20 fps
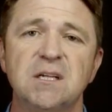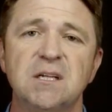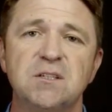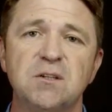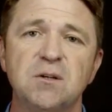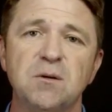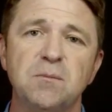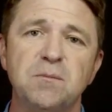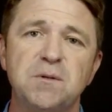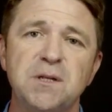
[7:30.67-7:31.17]

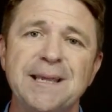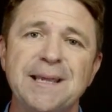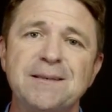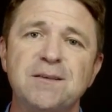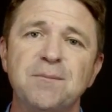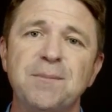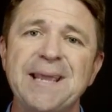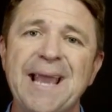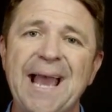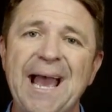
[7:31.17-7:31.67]
to, to,
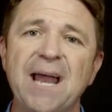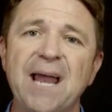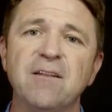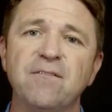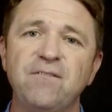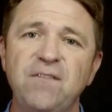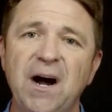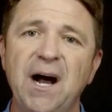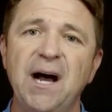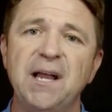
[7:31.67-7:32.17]
to be
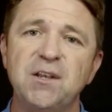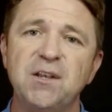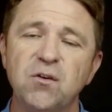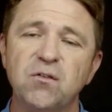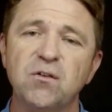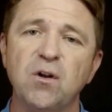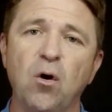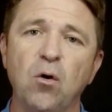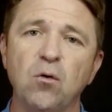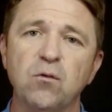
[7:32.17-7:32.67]
edified, to use
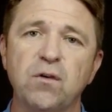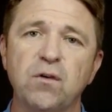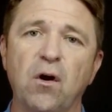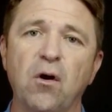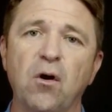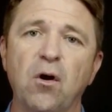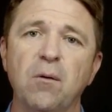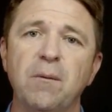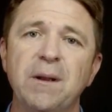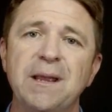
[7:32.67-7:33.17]
an old
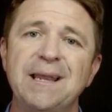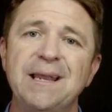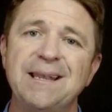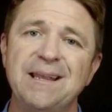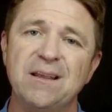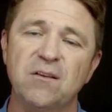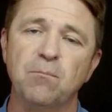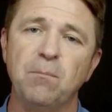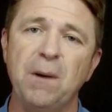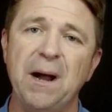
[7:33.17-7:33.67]
term, in
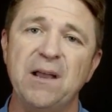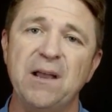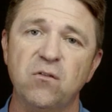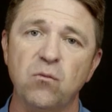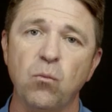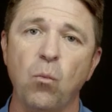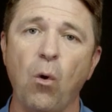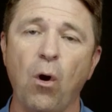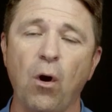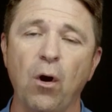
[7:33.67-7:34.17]
his by his
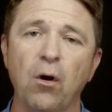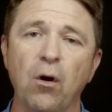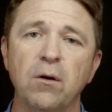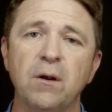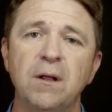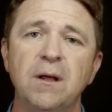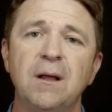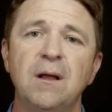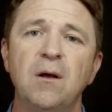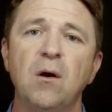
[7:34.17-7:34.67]
word.